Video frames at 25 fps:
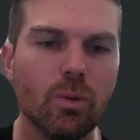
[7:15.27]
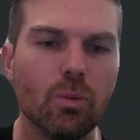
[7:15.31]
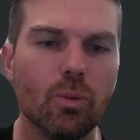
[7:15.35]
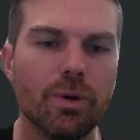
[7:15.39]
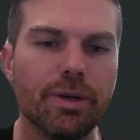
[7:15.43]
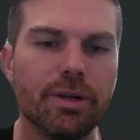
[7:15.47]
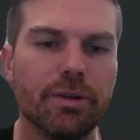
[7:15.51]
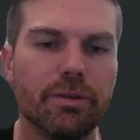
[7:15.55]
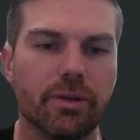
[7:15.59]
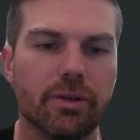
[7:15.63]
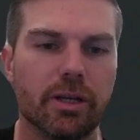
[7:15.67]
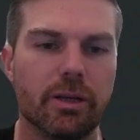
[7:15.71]

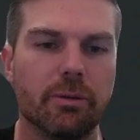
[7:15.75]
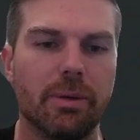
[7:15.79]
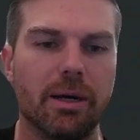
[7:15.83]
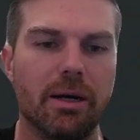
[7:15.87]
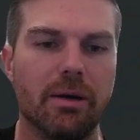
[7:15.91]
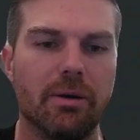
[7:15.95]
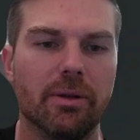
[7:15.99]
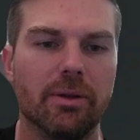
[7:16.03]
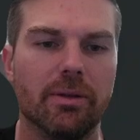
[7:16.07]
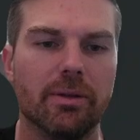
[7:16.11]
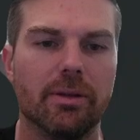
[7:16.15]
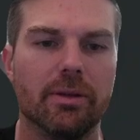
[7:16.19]
when you think
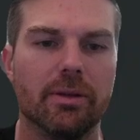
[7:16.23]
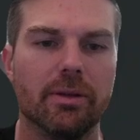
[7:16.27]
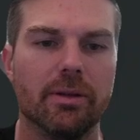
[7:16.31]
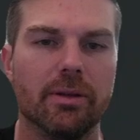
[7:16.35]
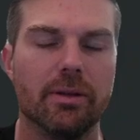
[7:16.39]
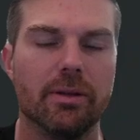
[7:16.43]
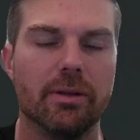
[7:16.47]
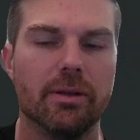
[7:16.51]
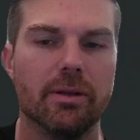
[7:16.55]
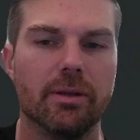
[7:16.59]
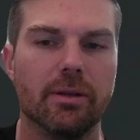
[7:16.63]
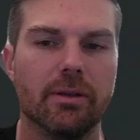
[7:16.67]
about it,
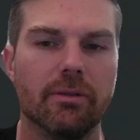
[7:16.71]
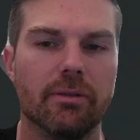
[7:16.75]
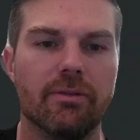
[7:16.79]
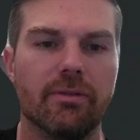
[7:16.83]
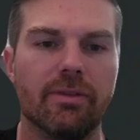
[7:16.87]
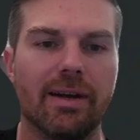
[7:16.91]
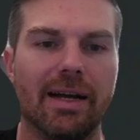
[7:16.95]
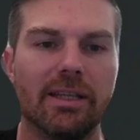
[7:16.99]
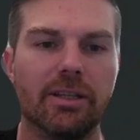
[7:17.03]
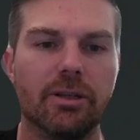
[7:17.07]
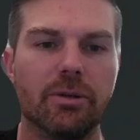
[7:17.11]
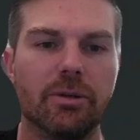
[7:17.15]
the
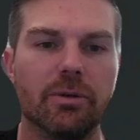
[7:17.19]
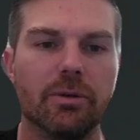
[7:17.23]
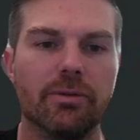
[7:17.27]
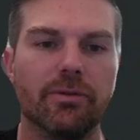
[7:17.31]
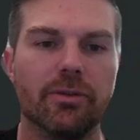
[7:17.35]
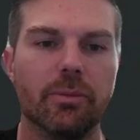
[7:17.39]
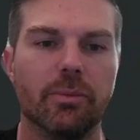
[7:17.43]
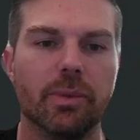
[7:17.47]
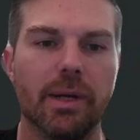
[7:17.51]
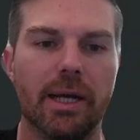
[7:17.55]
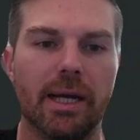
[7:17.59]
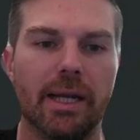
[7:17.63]
value of
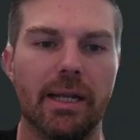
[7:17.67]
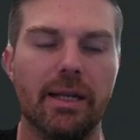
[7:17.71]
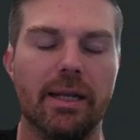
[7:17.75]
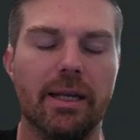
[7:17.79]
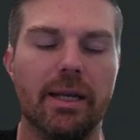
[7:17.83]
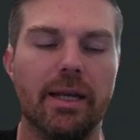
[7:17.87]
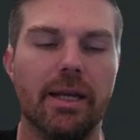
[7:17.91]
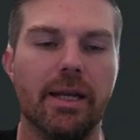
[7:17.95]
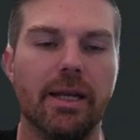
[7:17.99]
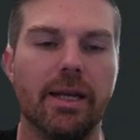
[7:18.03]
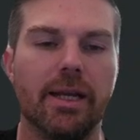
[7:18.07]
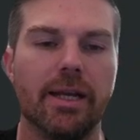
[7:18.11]
your bet
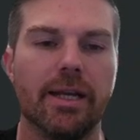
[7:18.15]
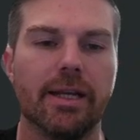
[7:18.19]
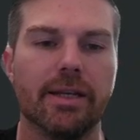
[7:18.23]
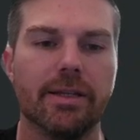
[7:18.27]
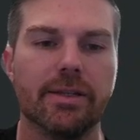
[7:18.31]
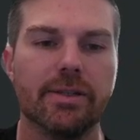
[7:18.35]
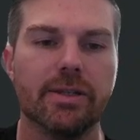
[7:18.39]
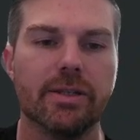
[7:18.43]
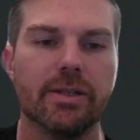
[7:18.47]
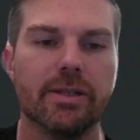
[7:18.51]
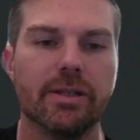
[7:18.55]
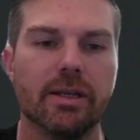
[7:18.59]

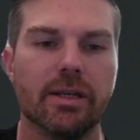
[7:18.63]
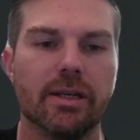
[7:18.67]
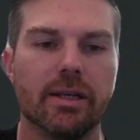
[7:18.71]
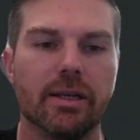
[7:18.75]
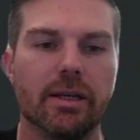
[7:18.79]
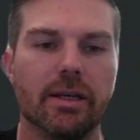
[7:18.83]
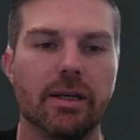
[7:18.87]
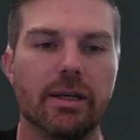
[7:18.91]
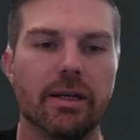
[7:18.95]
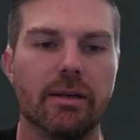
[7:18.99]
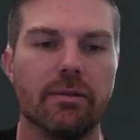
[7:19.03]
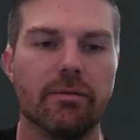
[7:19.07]
is
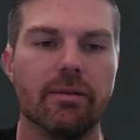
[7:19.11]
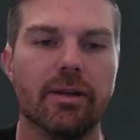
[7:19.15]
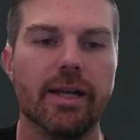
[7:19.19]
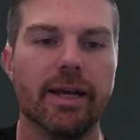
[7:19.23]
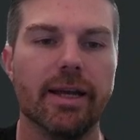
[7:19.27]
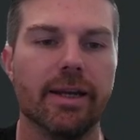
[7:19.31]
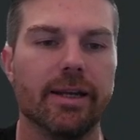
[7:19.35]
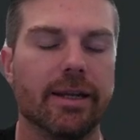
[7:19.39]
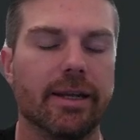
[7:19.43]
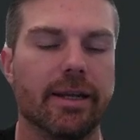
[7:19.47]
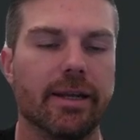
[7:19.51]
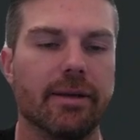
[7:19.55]

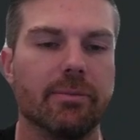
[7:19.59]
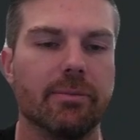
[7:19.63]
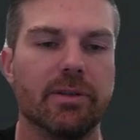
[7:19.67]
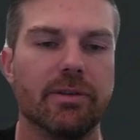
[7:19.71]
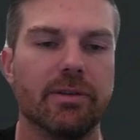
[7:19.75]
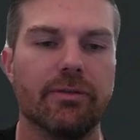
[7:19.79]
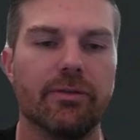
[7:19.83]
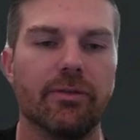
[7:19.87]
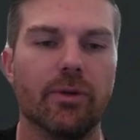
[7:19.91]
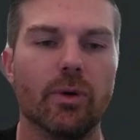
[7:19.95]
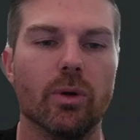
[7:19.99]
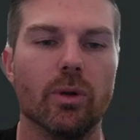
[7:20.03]
getting him to
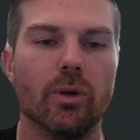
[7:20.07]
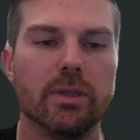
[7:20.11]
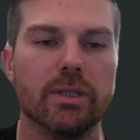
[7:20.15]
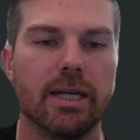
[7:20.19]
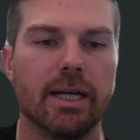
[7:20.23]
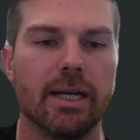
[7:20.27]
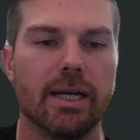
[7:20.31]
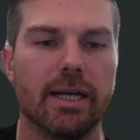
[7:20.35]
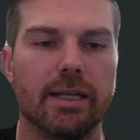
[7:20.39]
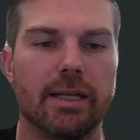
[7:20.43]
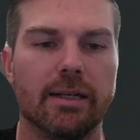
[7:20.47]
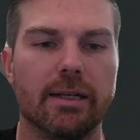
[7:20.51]
fold a
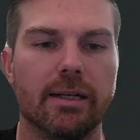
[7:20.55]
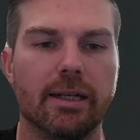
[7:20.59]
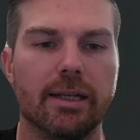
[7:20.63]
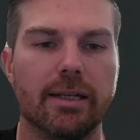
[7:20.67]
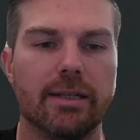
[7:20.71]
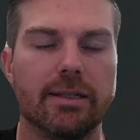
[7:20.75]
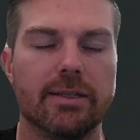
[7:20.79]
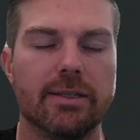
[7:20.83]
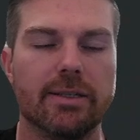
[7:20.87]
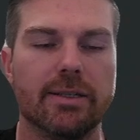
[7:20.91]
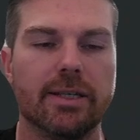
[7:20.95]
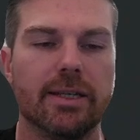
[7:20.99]
hand
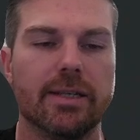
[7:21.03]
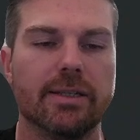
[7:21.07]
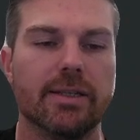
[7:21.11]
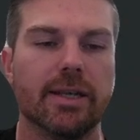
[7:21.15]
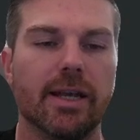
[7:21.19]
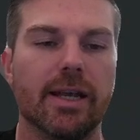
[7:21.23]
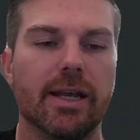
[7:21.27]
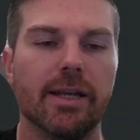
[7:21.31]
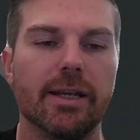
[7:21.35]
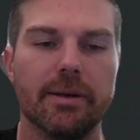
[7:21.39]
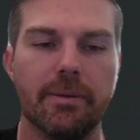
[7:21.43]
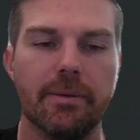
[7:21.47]
like
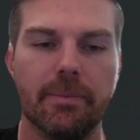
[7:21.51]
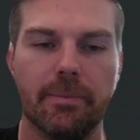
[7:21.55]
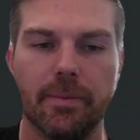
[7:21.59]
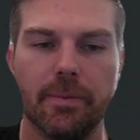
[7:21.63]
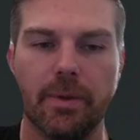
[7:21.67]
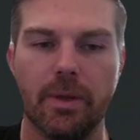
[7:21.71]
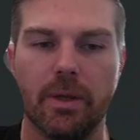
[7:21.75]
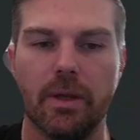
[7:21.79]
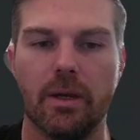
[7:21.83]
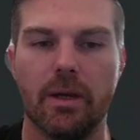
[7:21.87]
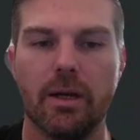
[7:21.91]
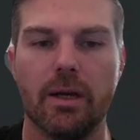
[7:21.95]
6-8
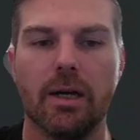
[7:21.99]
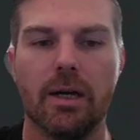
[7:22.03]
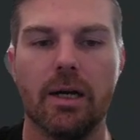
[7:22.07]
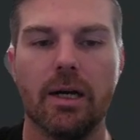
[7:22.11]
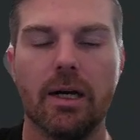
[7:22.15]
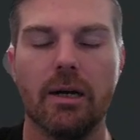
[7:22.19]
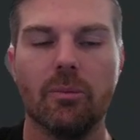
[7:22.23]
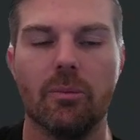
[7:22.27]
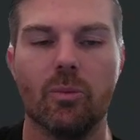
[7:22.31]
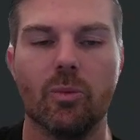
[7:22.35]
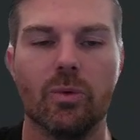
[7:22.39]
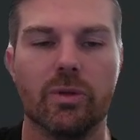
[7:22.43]

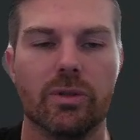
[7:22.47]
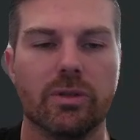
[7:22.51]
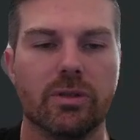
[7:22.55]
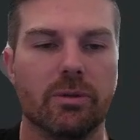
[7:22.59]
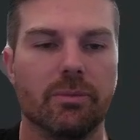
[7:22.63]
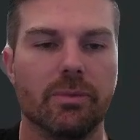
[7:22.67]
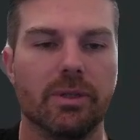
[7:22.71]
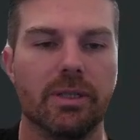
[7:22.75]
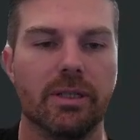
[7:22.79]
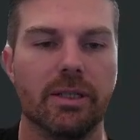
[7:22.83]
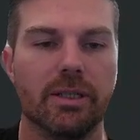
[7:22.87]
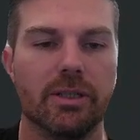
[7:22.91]
with
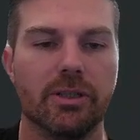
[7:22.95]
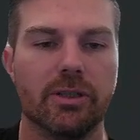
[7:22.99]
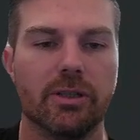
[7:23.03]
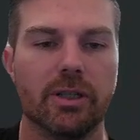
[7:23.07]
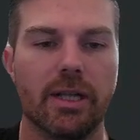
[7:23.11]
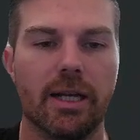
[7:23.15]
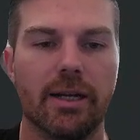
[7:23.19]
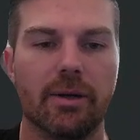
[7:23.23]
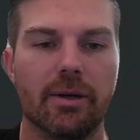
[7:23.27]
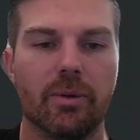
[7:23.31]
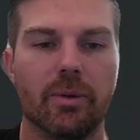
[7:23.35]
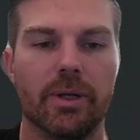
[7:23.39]
some
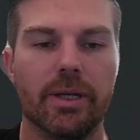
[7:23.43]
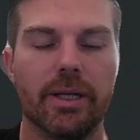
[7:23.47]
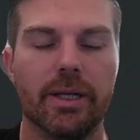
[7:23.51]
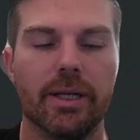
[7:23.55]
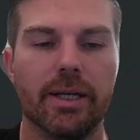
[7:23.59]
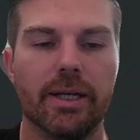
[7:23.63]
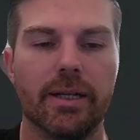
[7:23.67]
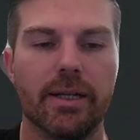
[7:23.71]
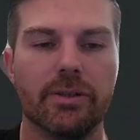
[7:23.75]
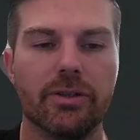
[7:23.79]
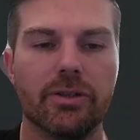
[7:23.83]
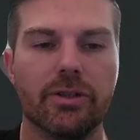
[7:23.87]
additional equity
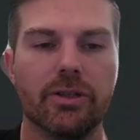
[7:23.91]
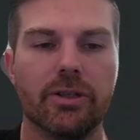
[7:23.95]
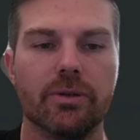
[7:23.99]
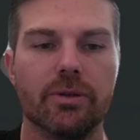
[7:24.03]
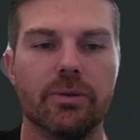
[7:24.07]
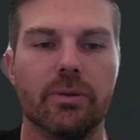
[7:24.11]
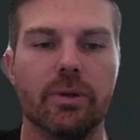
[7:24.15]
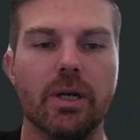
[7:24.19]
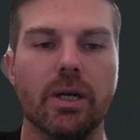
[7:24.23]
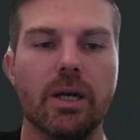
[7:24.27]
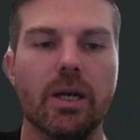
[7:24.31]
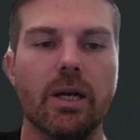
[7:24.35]
against you,